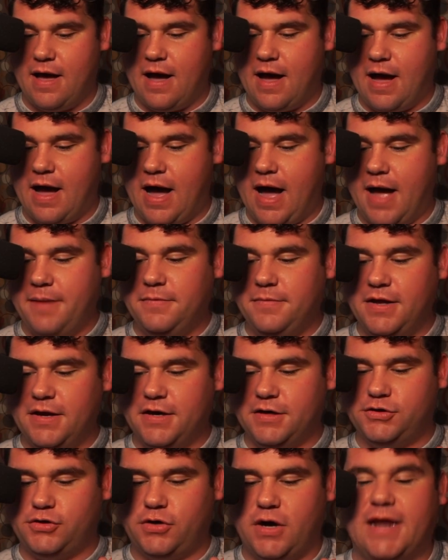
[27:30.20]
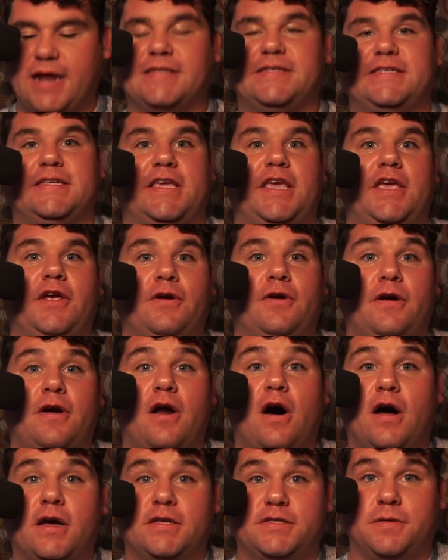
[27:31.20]
I'm going to try and secure an
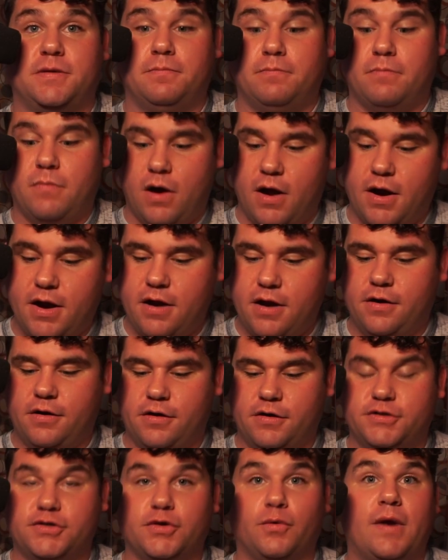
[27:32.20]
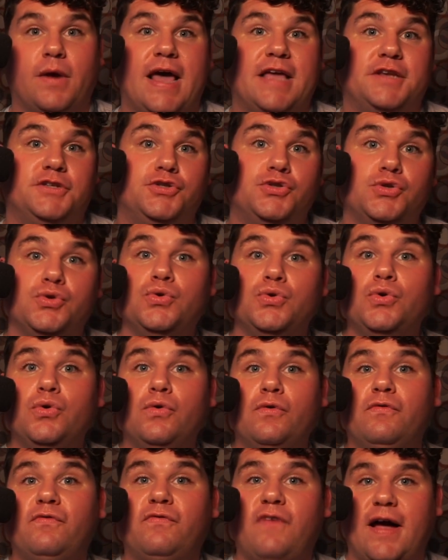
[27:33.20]
awesome monitor. So when I
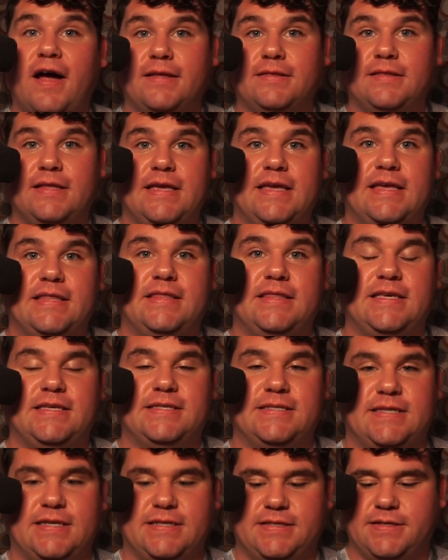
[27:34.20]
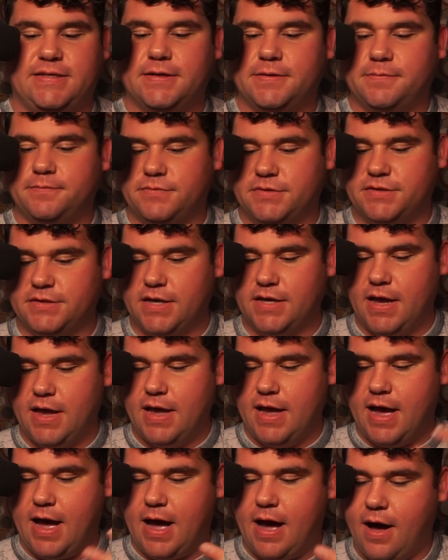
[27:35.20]
do finally get these systems,
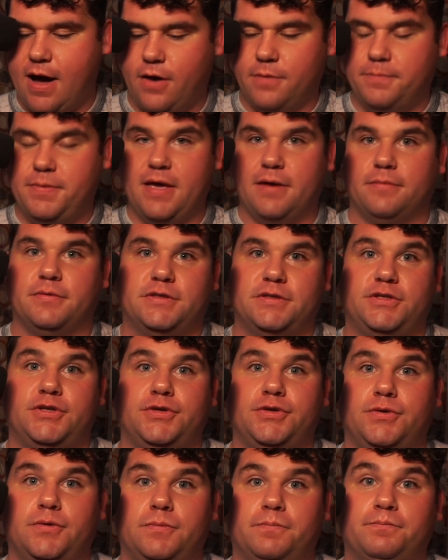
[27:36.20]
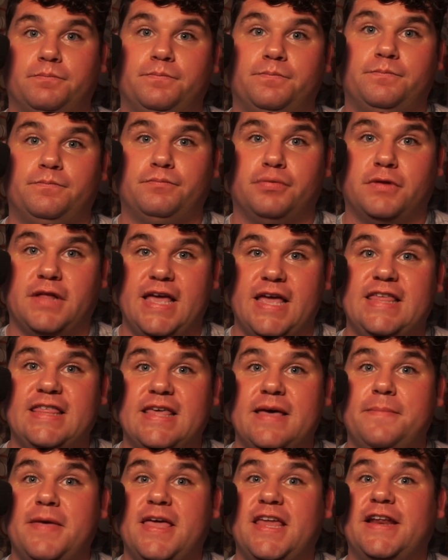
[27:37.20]
I'll be able to play
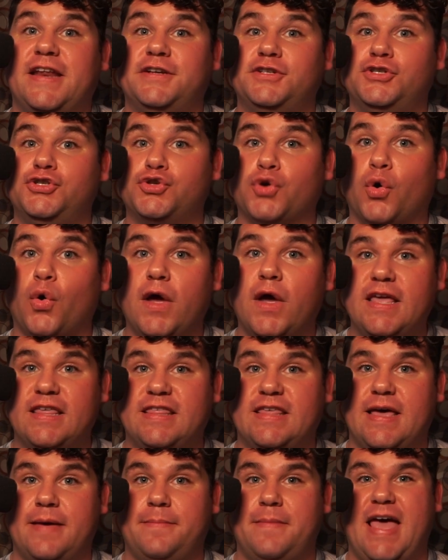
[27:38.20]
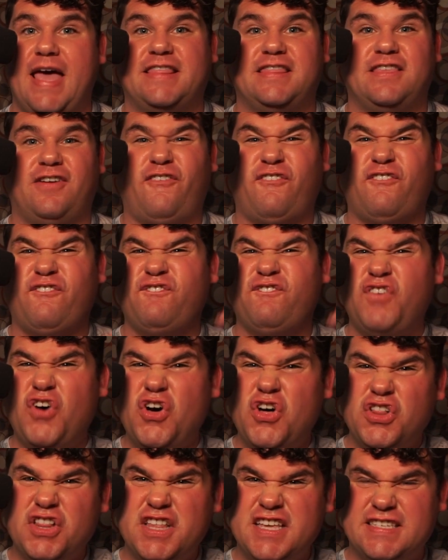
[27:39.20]
them and enjoy them at their
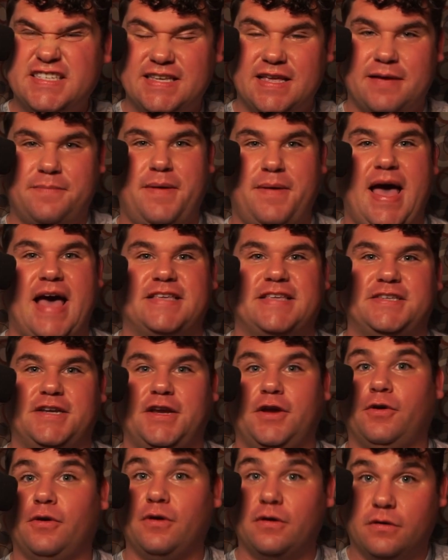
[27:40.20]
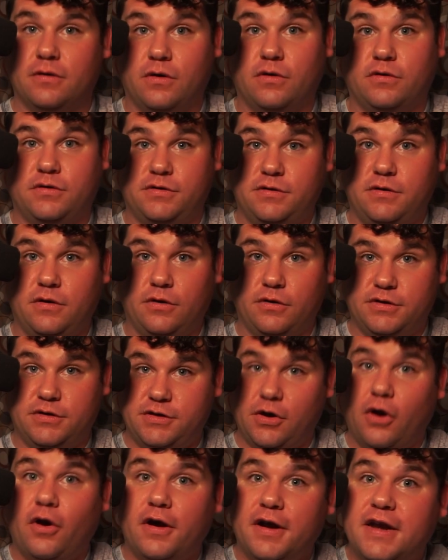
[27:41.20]
fullest capacity, or
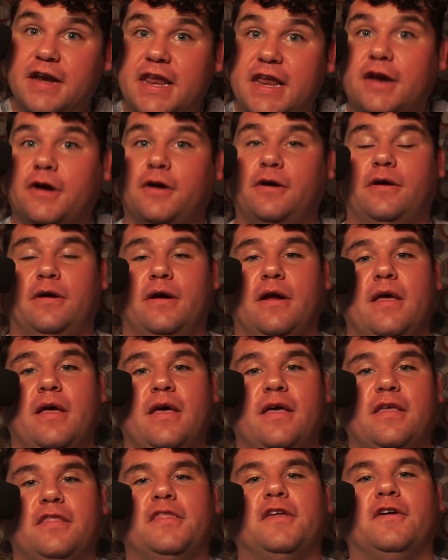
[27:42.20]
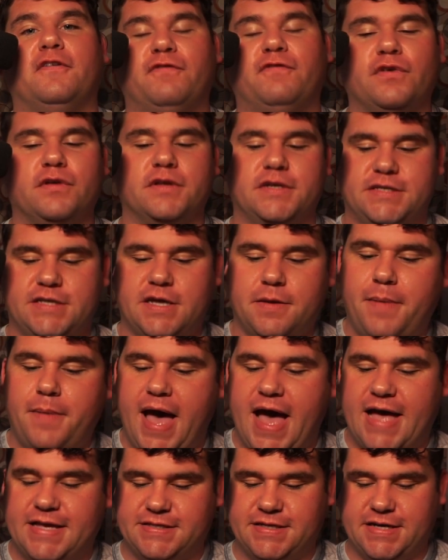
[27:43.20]
darn near their fullest
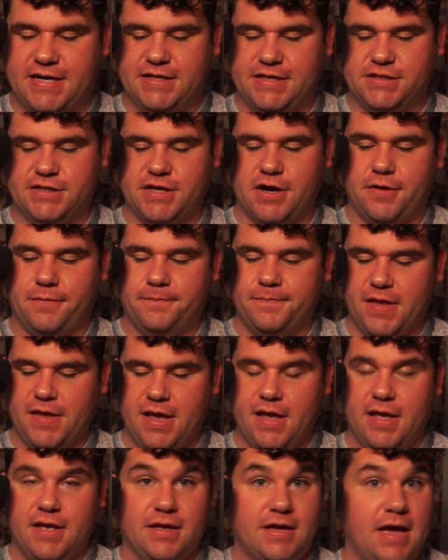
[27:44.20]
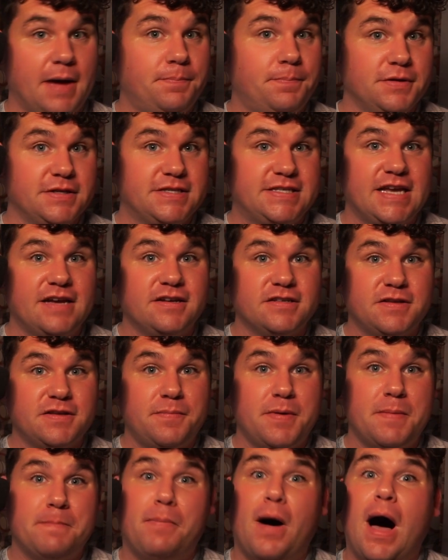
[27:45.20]
capacity. So a couple of sales have
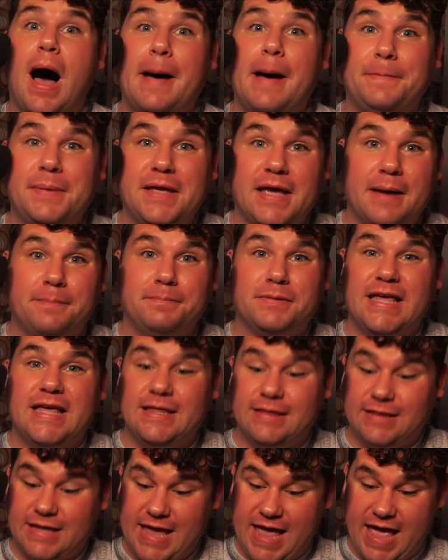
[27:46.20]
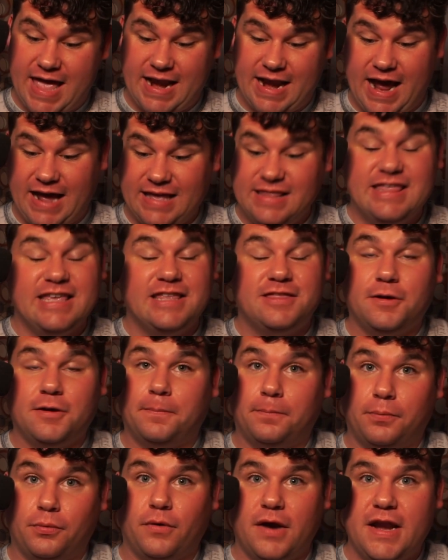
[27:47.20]
been popping up lately, and I think they're
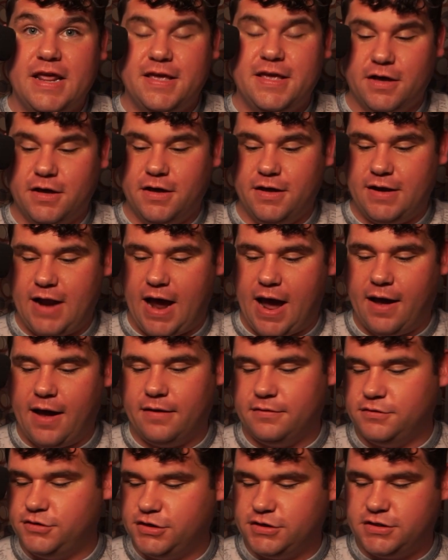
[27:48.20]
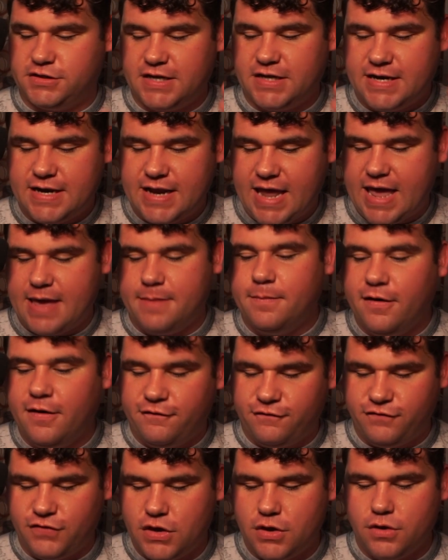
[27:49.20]
pretty good. Just to name a
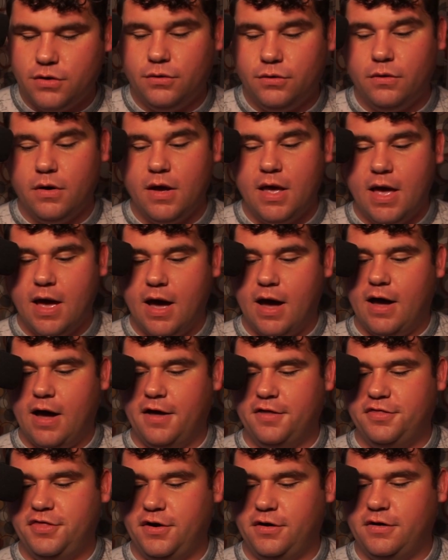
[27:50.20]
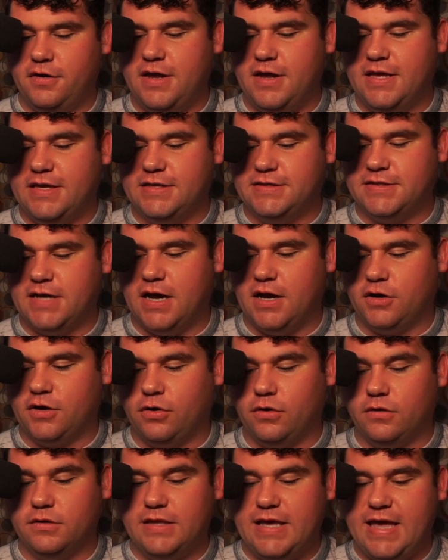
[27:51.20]
few, there is
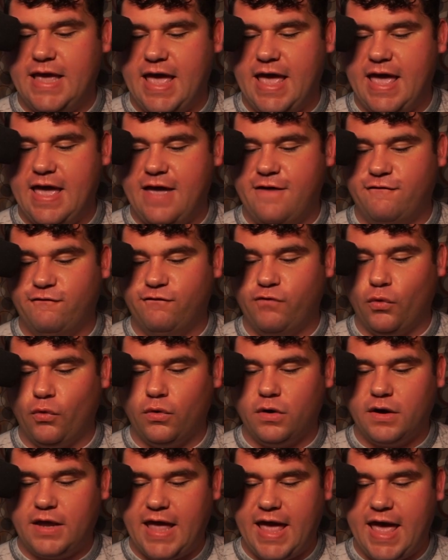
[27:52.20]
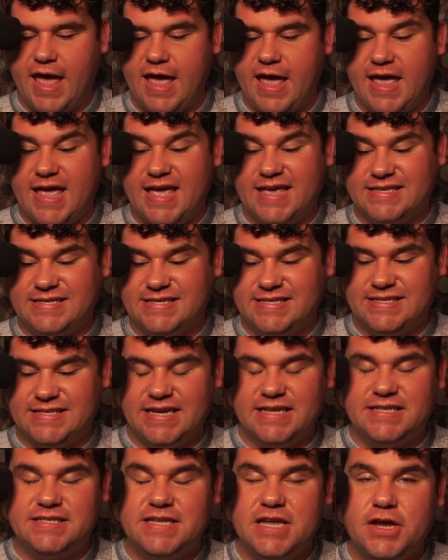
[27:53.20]
currently a 4K
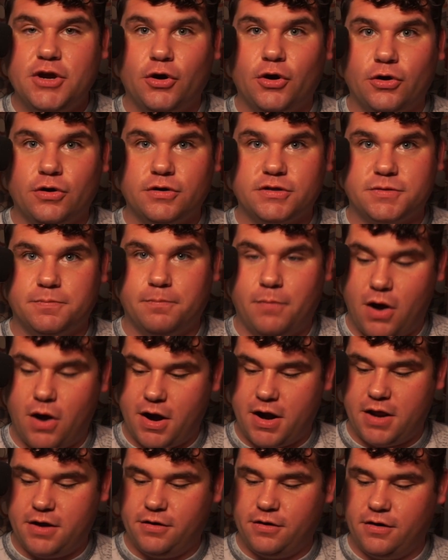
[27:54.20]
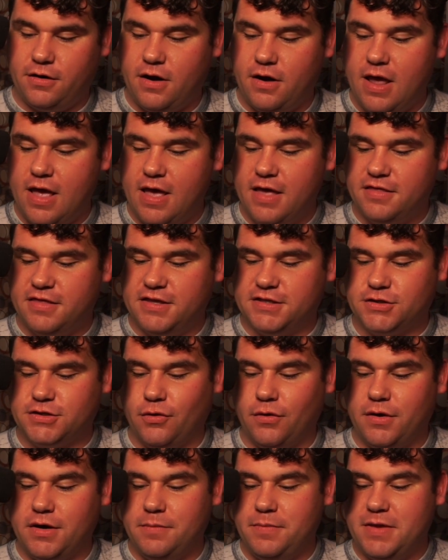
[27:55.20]
60 hertz monitor that's
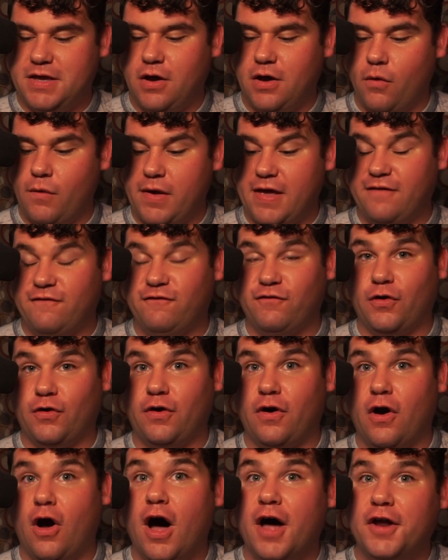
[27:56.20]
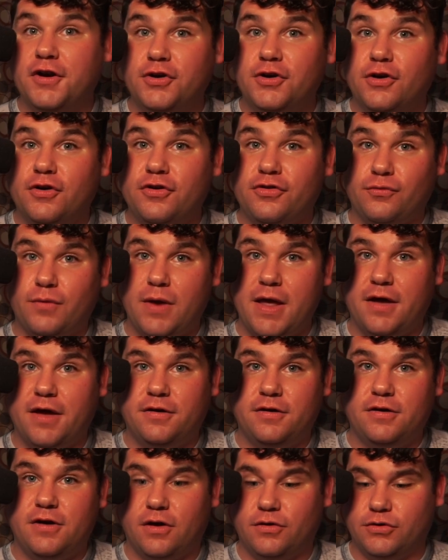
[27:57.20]
going to be going for under
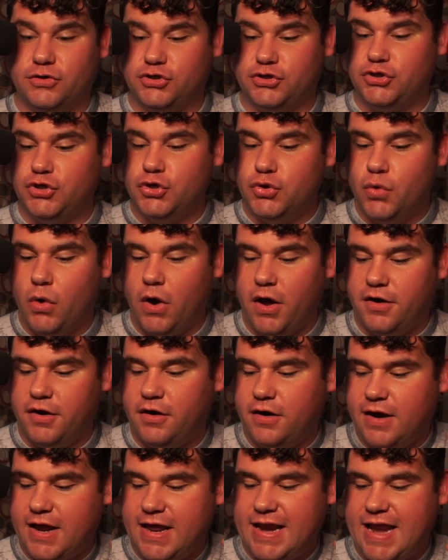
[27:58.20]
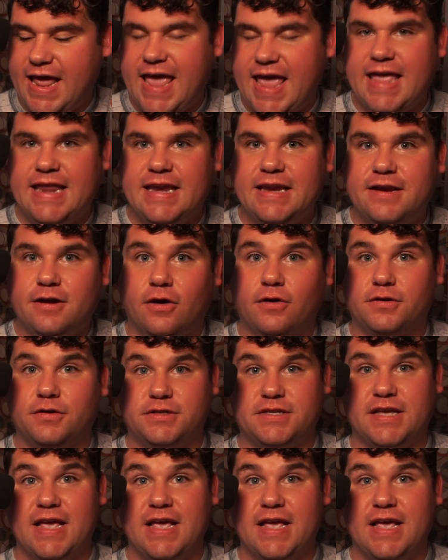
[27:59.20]
$300, $280.